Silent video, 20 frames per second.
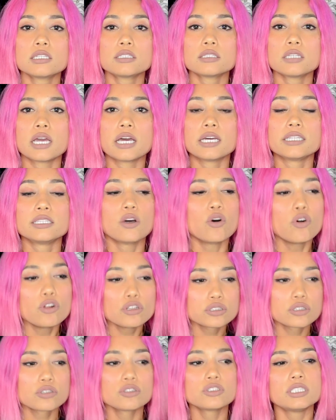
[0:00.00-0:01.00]
And
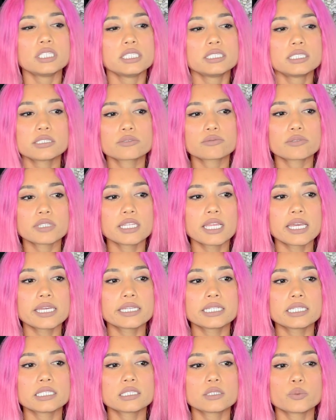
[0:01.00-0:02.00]
also this is
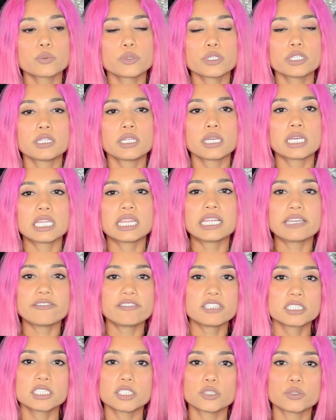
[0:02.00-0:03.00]
related with the
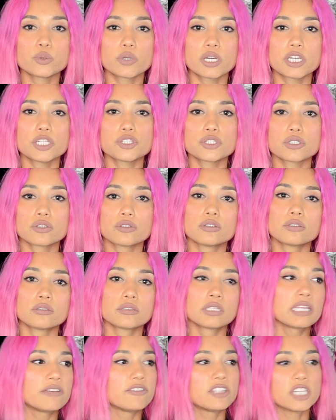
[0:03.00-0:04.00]
living
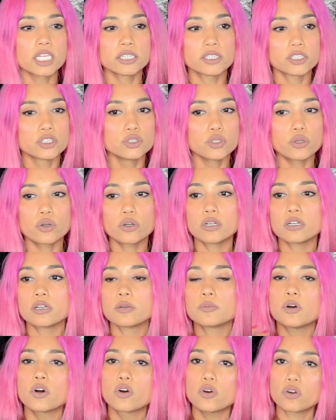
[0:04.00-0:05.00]
situation, living at the
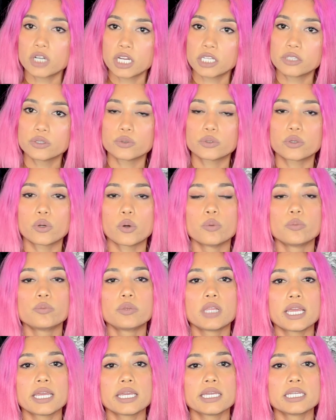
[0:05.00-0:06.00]
dorm or at your own
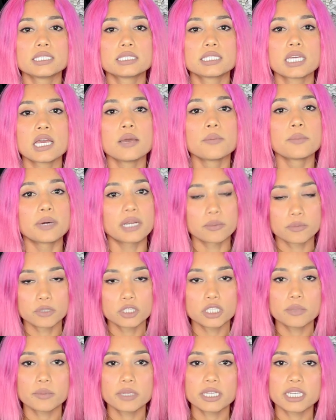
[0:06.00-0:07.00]
place, but I'm
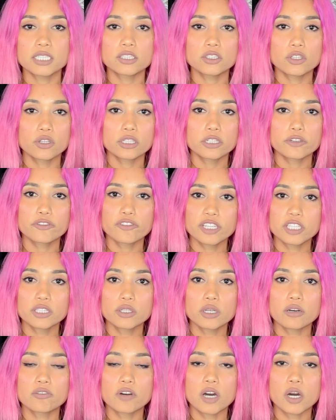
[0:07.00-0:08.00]
gonna make another
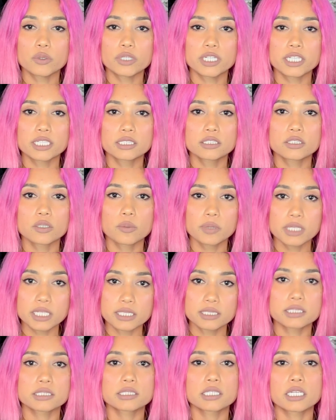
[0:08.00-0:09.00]
video about it, so please
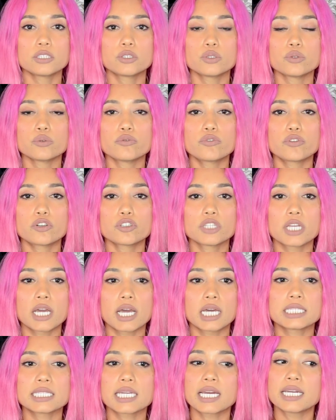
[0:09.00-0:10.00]
stay tuned for
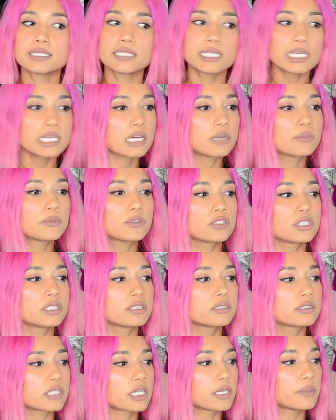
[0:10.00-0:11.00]
that. I think I'm gonna
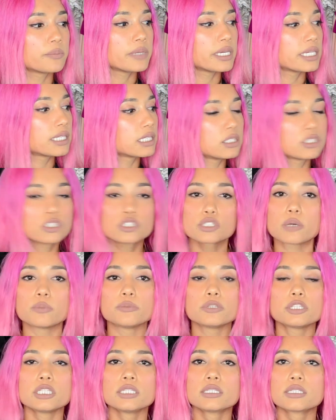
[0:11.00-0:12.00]
start making
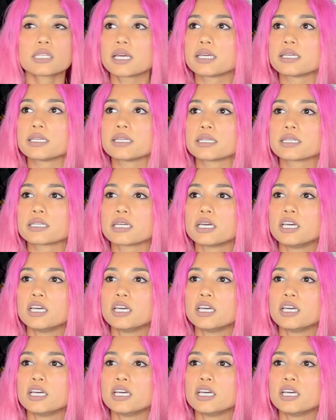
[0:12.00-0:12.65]
something like